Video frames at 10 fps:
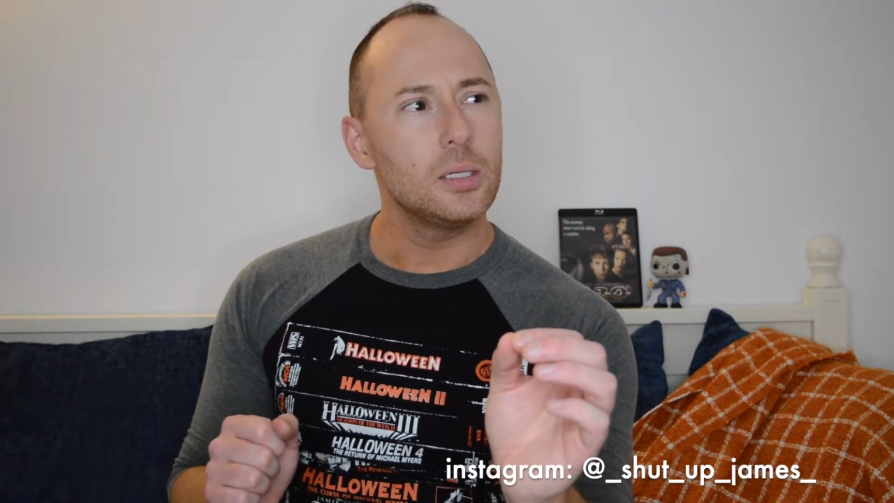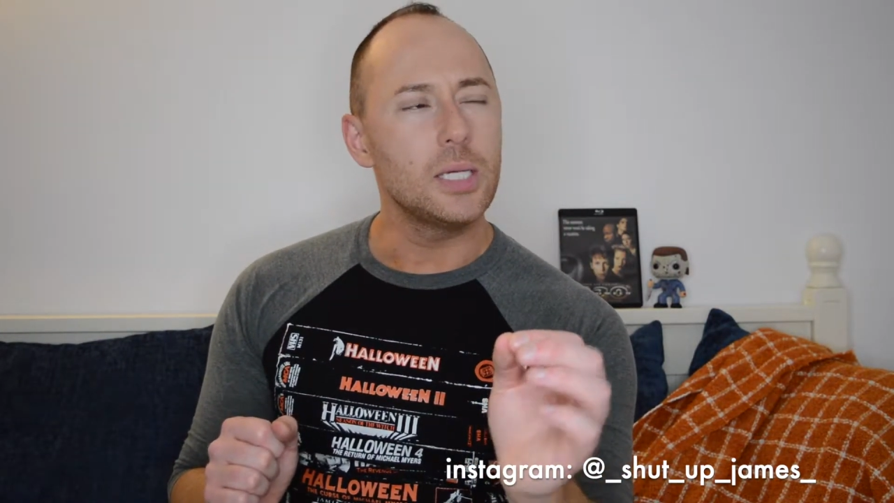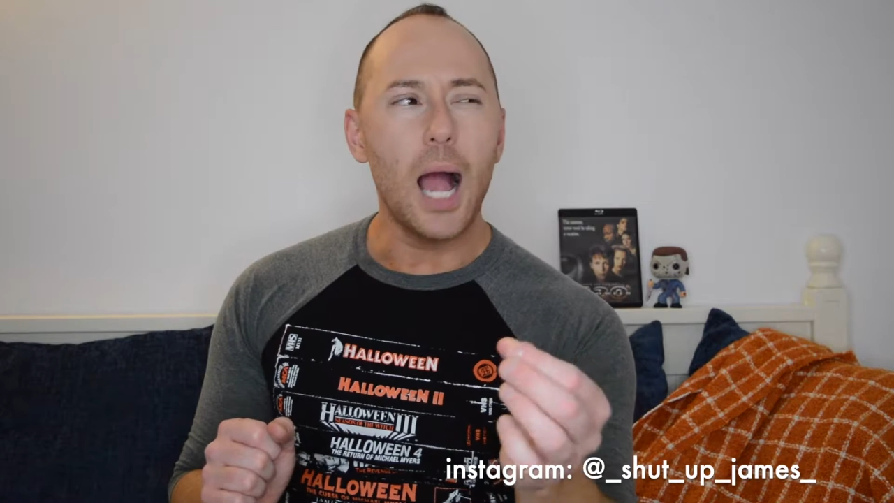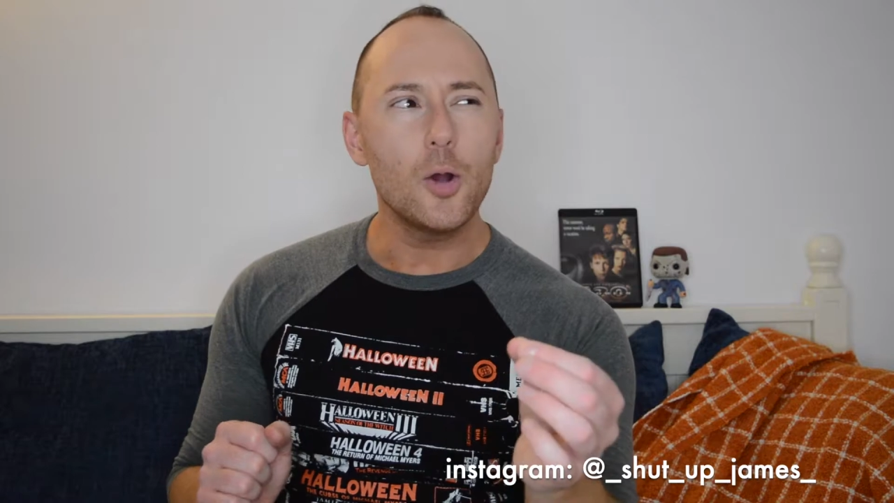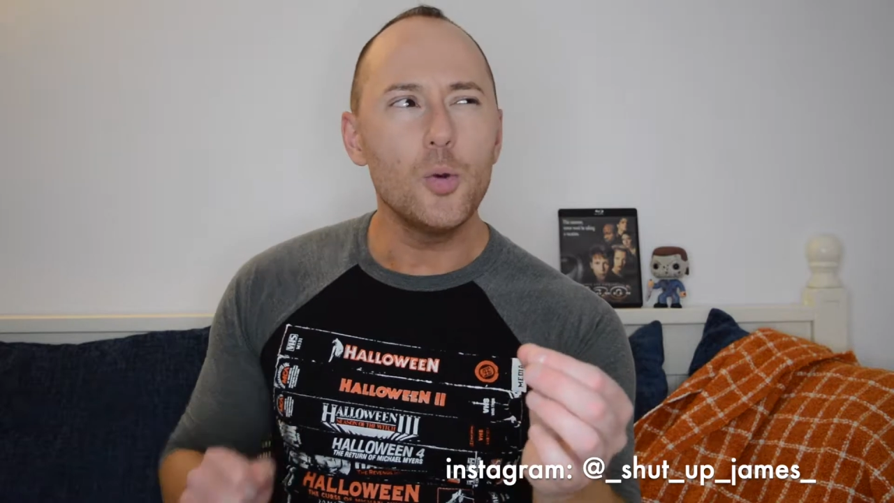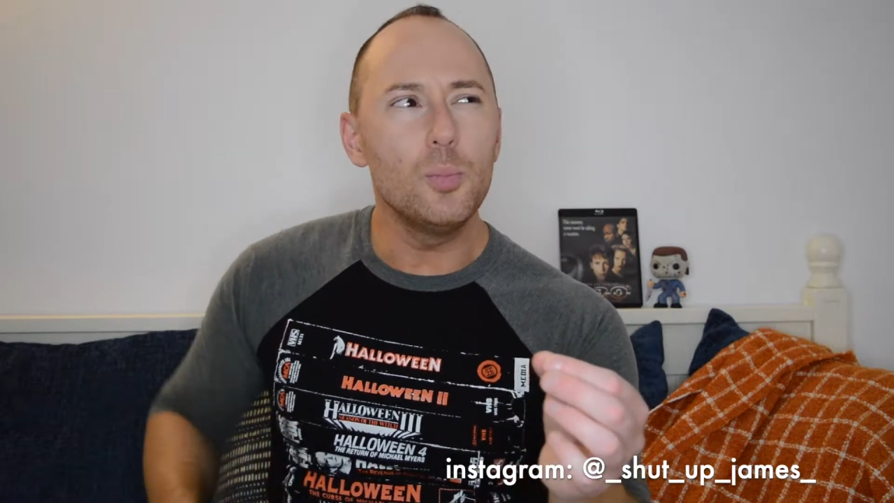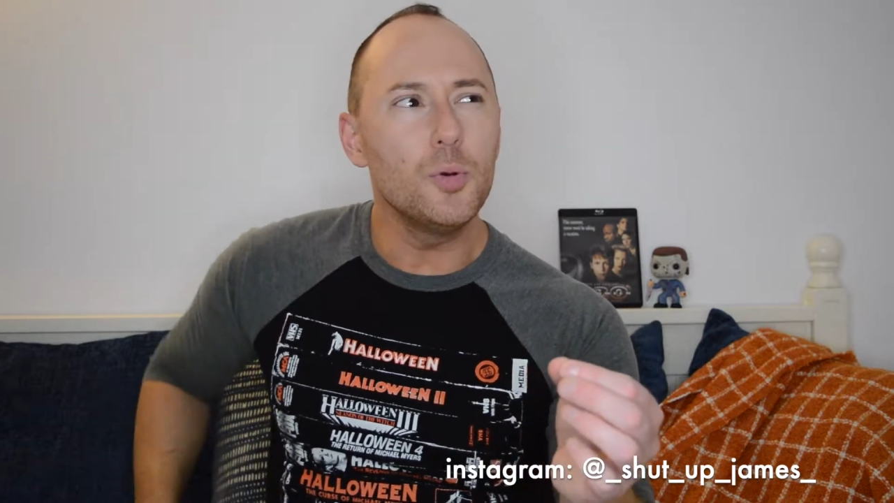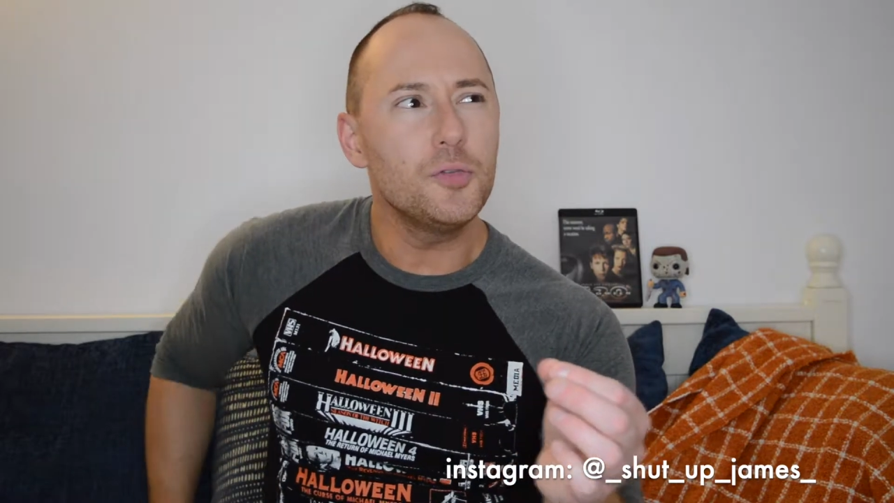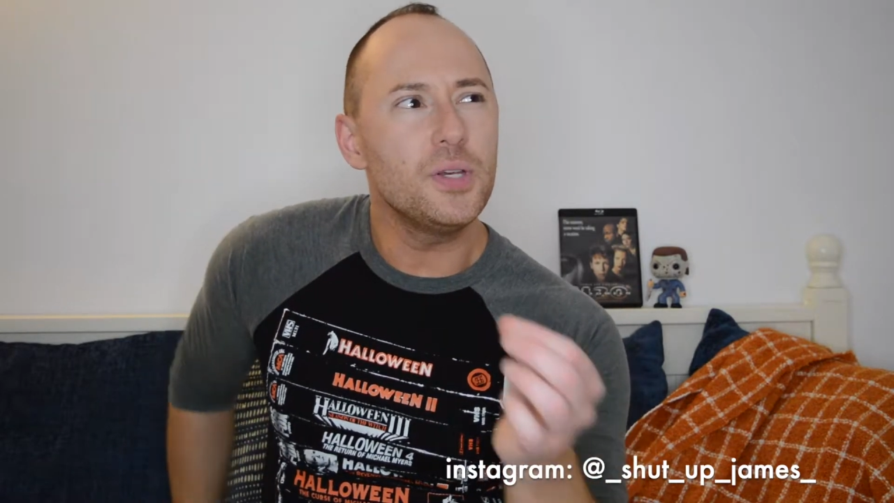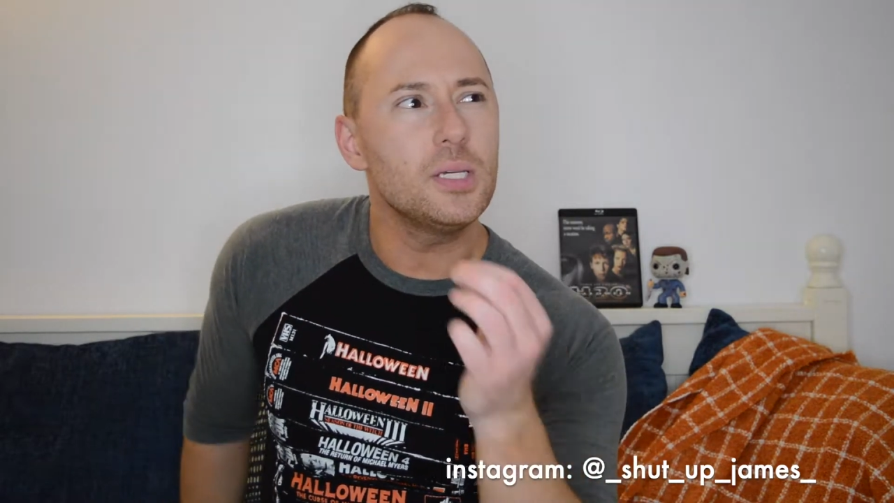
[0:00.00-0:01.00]
Yahoo
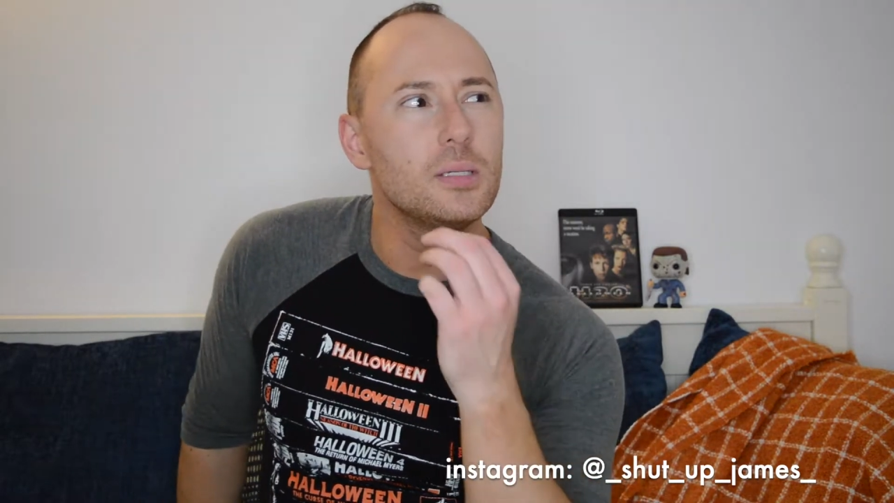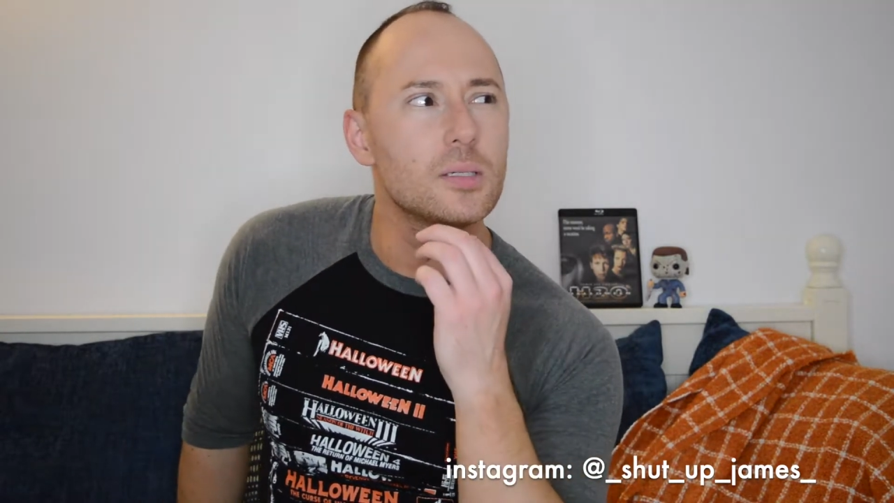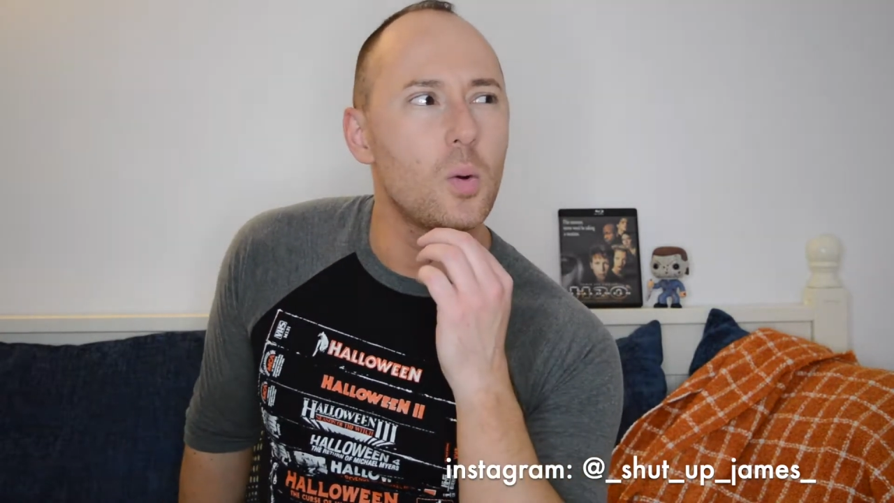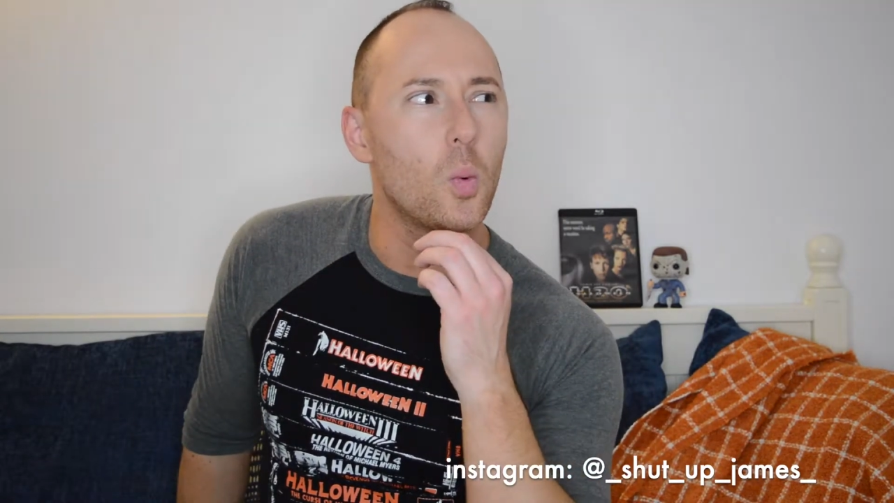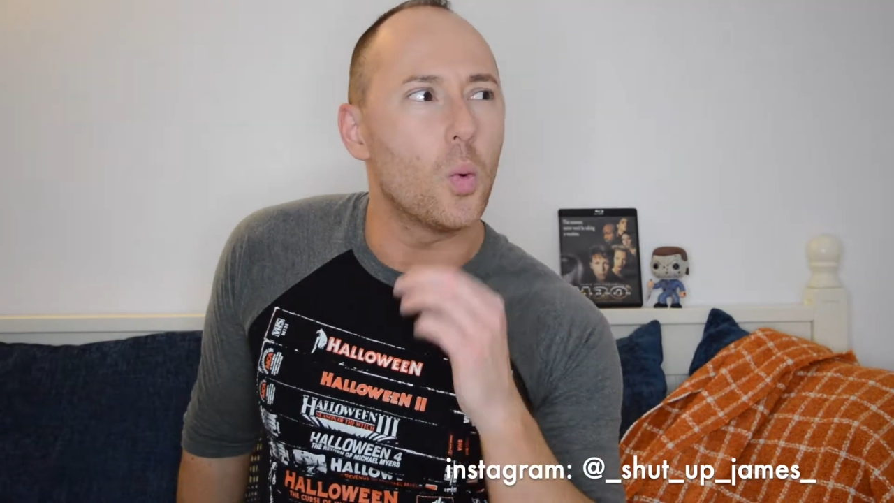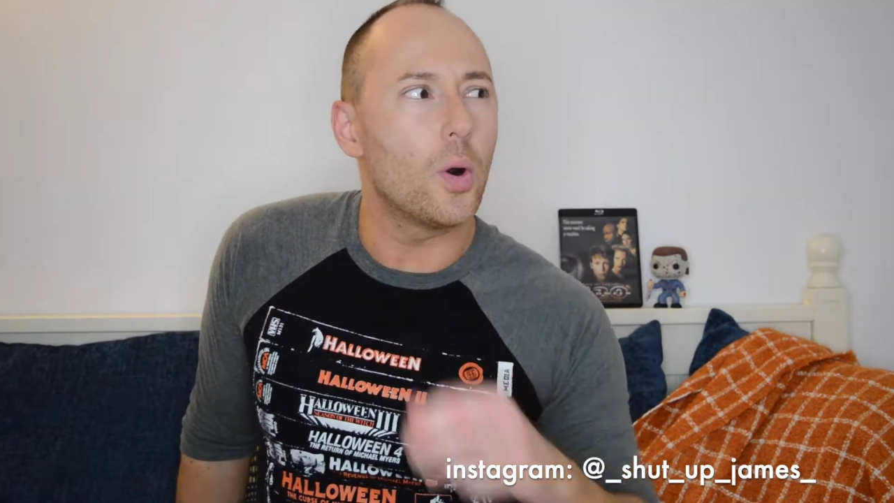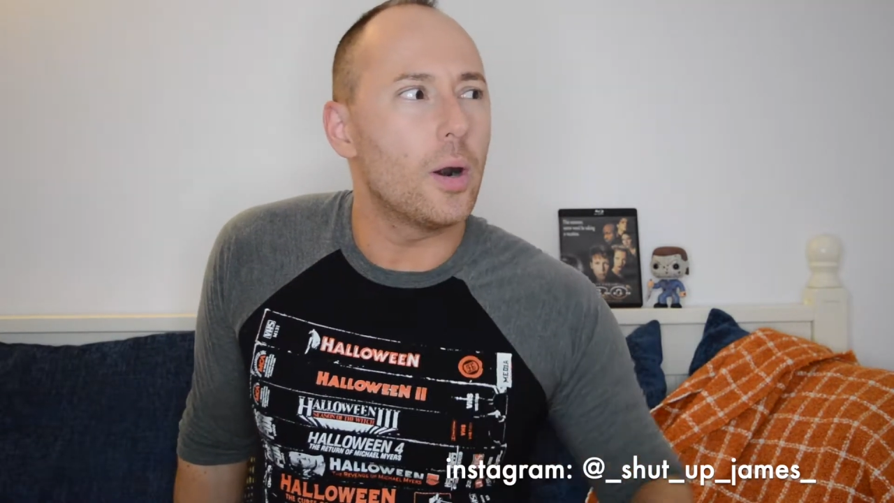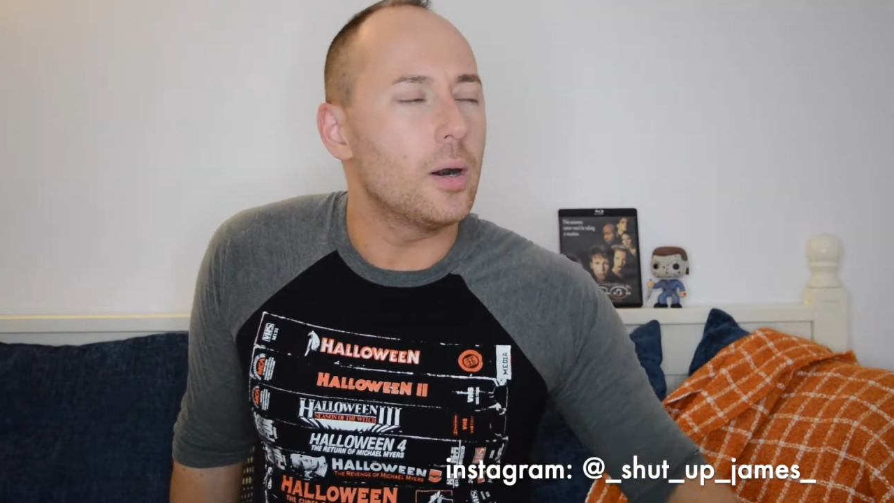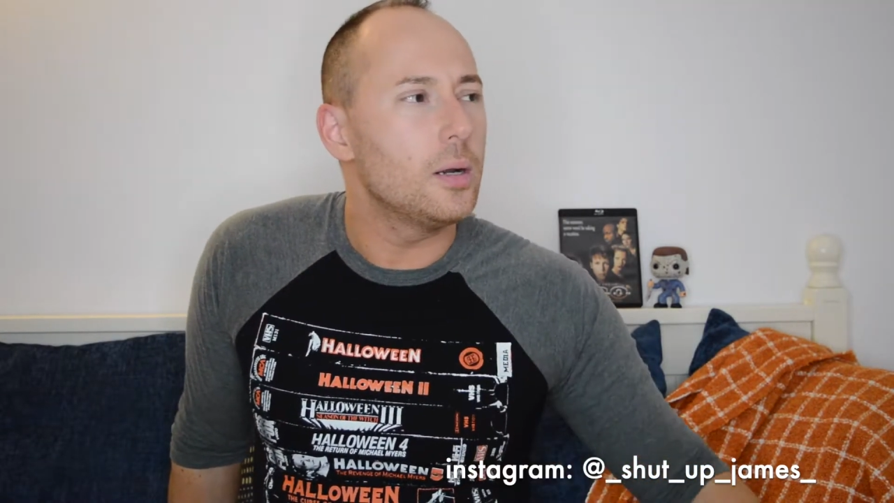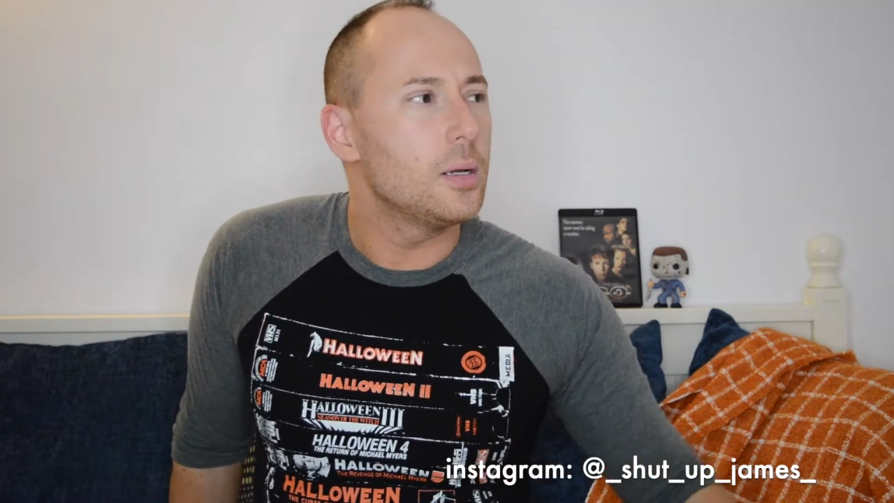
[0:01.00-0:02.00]
Movies,
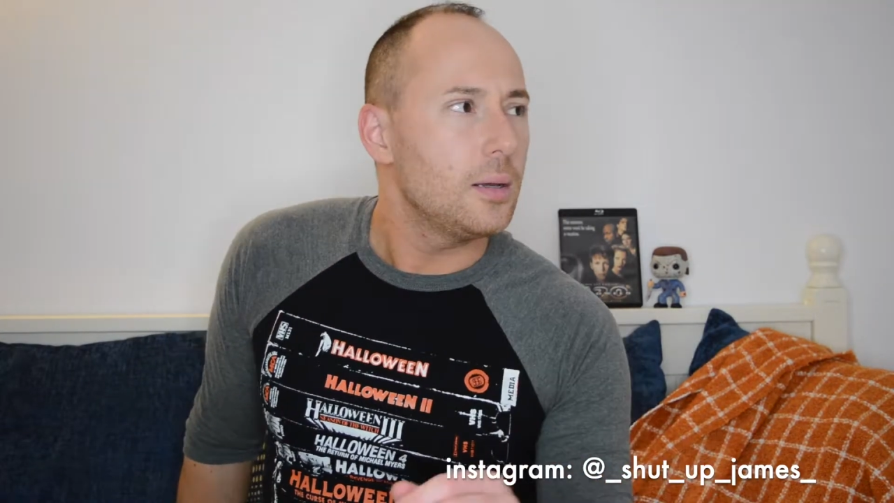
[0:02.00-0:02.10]
or